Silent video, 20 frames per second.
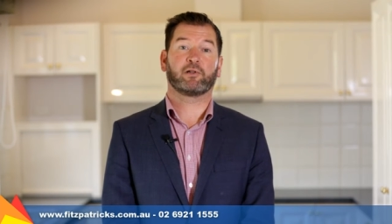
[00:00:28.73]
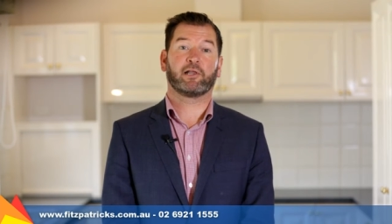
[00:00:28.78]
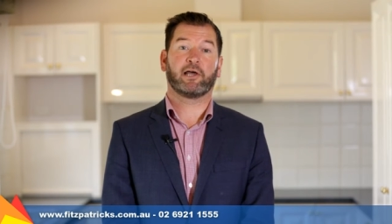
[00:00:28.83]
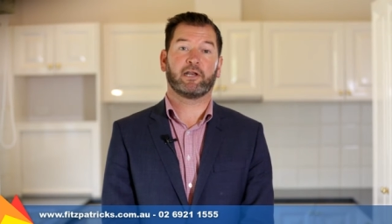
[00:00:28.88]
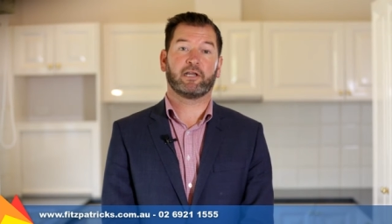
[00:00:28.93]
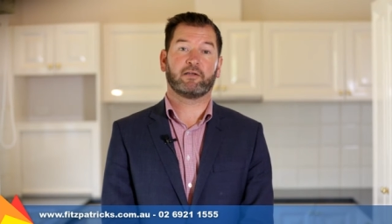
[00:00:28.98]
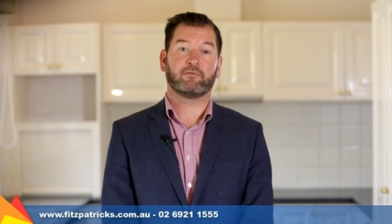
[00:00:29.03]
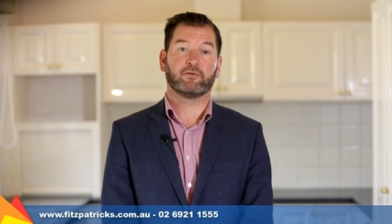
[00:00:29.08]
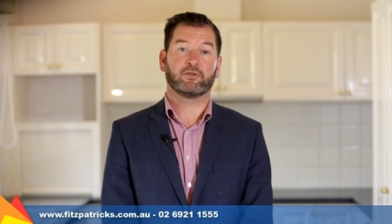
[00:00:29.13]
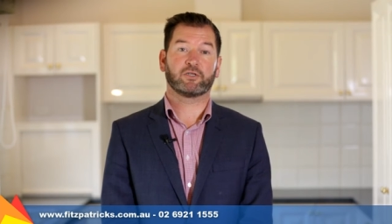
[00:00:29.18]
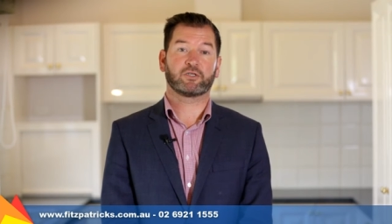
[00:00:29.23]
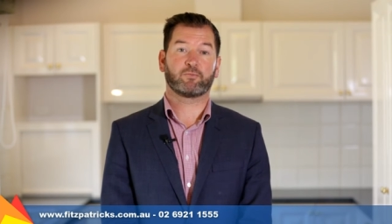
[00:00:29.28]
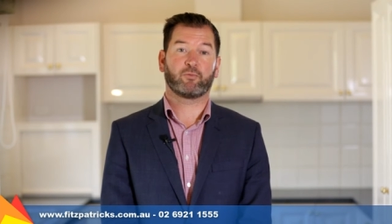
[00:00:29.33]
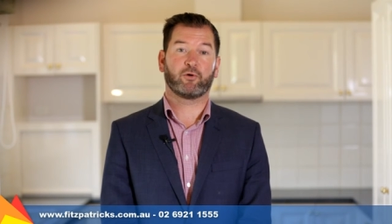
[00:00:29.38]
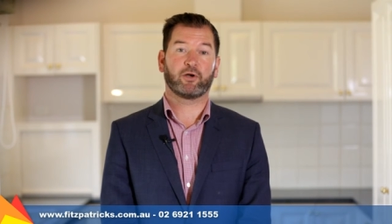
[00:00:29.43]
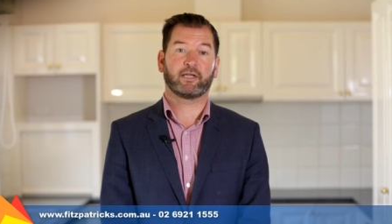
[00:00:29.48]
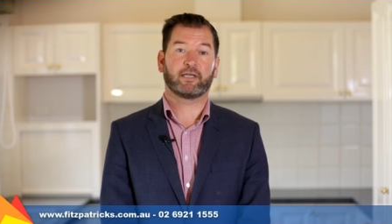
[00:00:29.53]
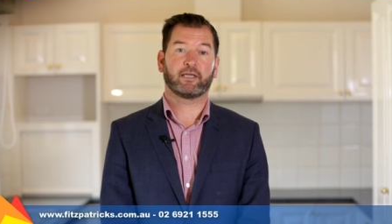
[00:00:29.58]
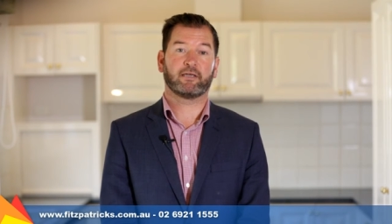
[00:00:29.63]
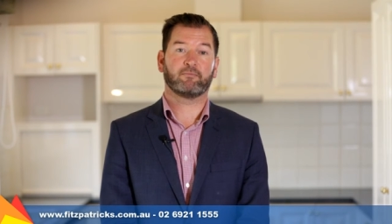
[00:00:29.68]
planning for the
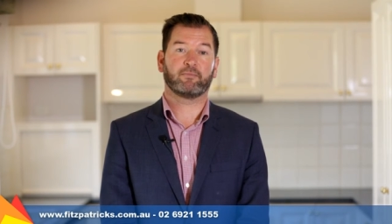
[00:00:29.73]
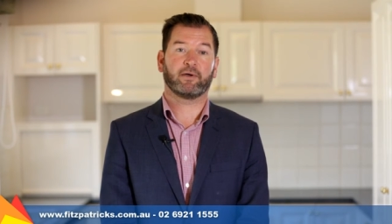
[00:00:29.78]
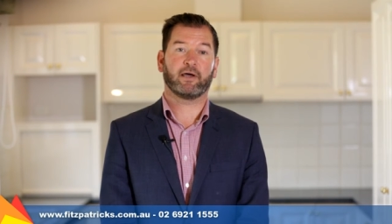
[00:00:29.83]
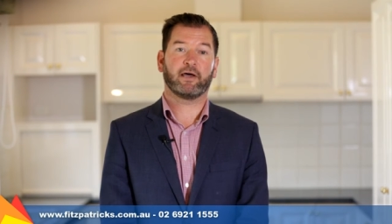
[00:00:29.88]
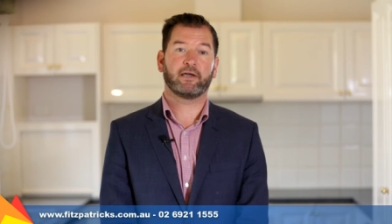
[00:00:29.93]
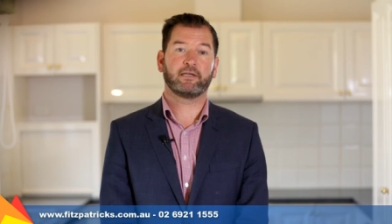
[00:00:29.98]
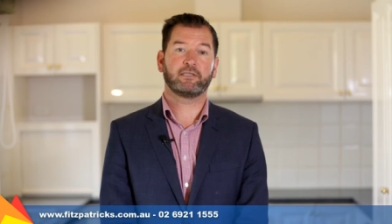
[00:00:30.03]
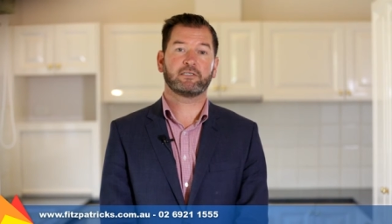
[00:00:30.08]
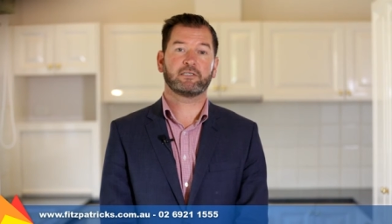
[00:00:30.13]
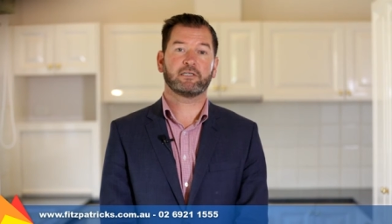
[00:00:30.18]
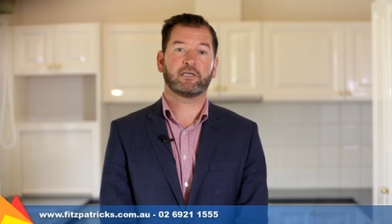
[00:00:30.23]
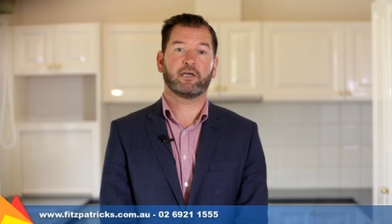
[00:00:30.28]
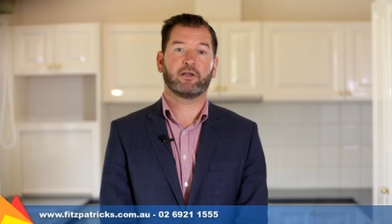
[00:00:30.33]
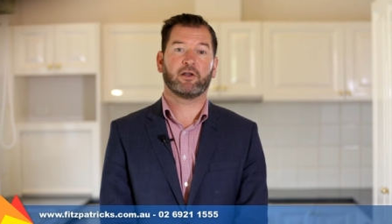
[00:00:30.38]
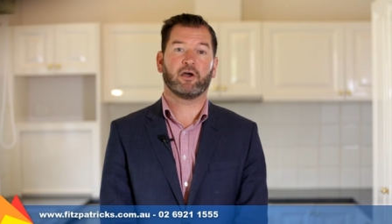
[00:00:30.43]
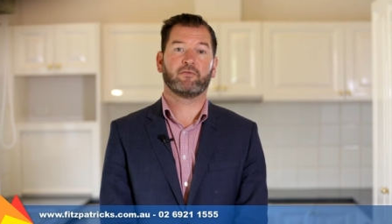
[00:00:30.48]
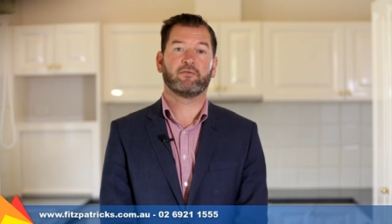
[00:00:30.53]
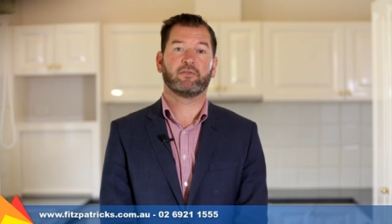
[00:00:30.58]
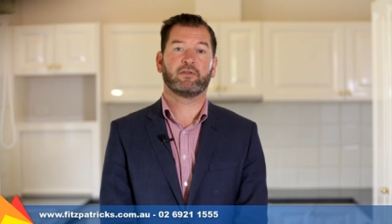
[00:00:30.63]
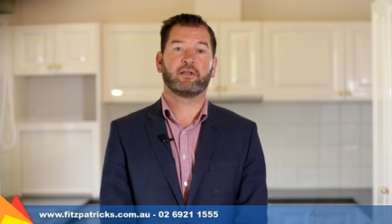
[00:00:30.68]
spring campaigns and
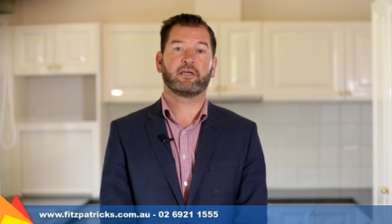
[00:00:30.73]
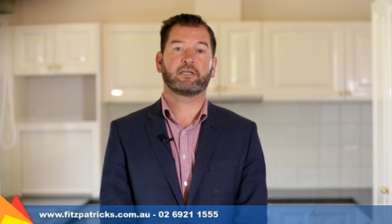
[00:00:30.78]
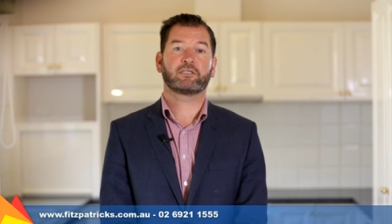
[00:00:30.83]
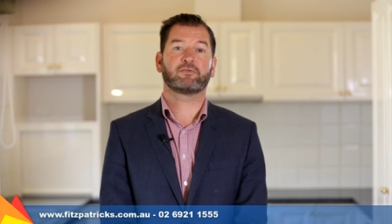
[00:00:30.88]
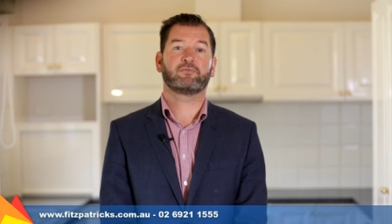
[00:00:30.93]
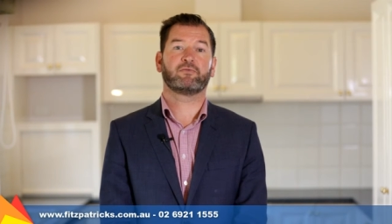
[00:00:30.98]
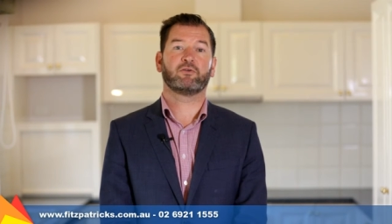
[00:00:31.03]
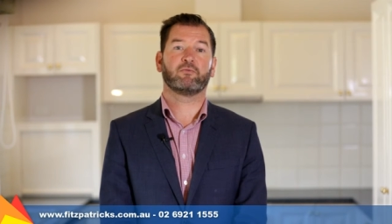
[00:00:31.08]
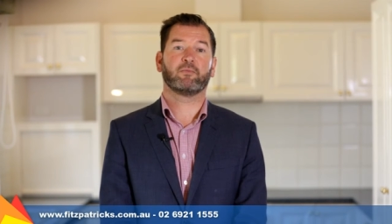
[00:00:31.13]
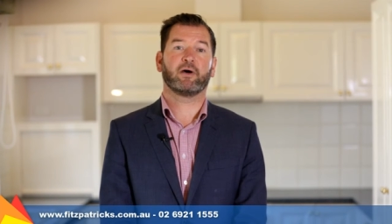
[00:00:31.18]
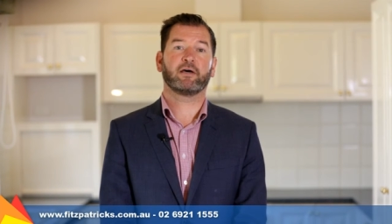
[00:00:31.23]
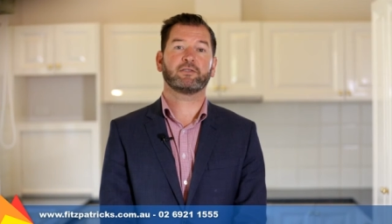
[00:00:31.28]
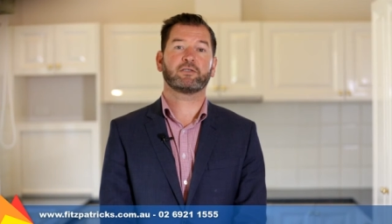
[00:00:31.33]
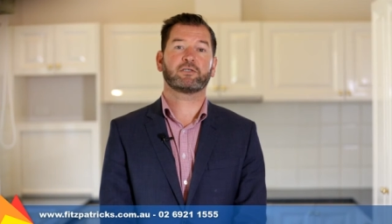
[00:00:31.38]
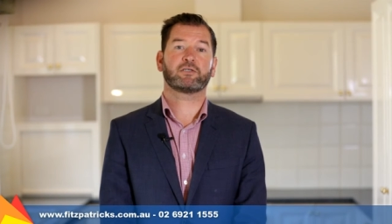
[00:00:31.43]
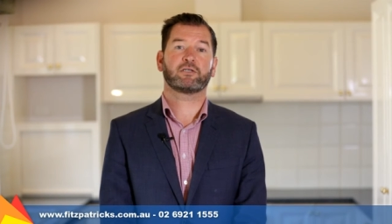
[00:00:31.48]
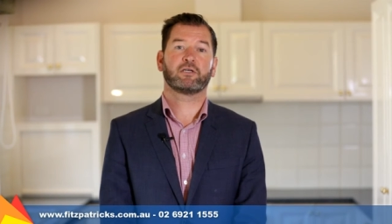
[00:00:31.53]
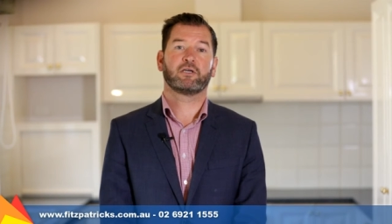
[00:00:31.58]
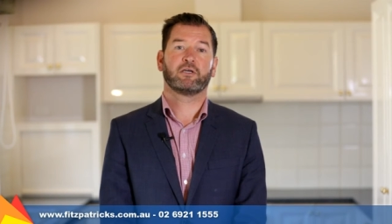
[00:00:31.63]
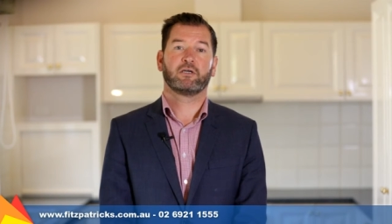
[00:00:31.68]
over the next few
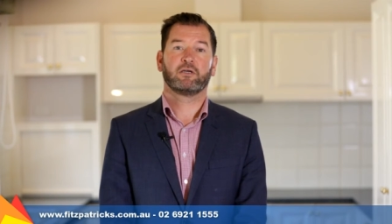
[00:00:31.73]
months